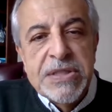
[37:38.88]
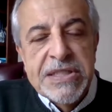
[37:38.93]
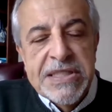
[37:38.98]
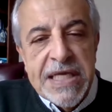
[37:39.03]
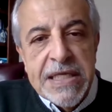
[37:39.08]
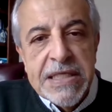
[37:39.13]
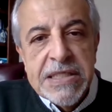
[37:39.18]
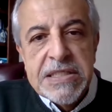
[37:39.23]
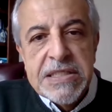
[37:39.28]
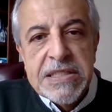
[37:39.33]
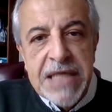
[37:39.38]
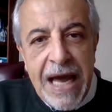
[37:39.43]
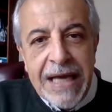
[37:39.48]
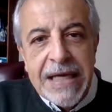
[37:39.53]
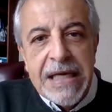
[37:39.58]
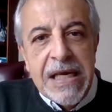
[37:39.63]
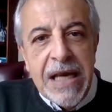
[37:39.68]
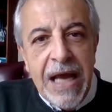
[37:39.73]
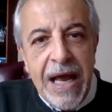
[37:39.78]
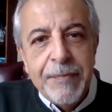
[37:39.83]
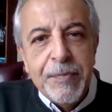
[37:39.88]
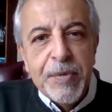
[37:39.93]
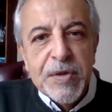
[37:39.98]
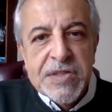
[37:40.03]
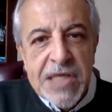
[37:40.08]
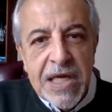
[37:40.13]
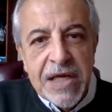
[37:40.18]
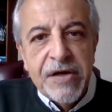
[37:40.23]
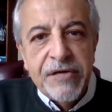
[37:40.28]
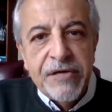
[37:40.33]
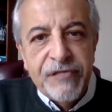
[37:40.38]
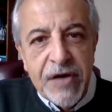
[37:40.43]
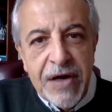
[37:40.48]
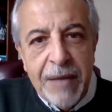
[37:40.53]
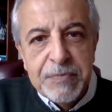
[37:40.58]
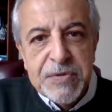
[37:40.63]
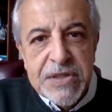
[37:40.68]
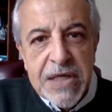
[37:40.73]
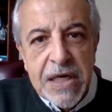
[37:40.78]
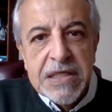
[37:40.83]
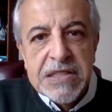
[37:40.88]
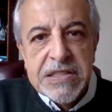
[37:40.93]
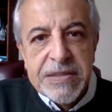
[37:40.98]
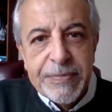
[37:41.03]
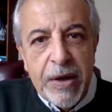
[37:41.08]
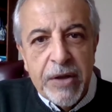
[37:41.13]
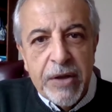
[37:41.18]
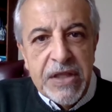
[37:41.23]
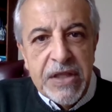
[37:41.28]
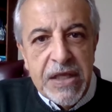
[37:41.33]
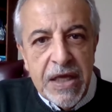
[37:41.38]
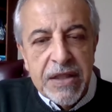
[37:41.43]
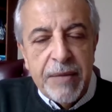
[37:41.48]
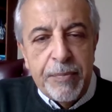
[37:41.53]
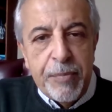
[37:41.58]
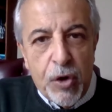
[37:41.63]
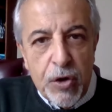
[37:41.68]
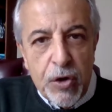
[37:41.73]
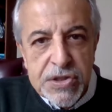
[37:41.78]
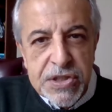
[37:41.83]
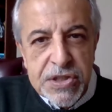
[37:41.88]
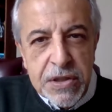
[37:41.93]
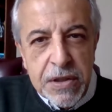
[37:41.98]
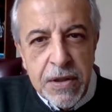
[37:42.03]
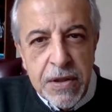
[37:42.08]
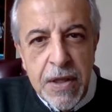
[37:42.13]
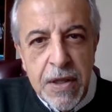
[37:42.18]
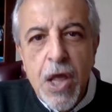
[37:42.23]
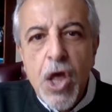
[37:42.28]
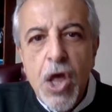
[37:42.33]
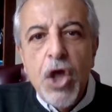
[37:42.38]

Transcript: since 99% of an upset is about the other person,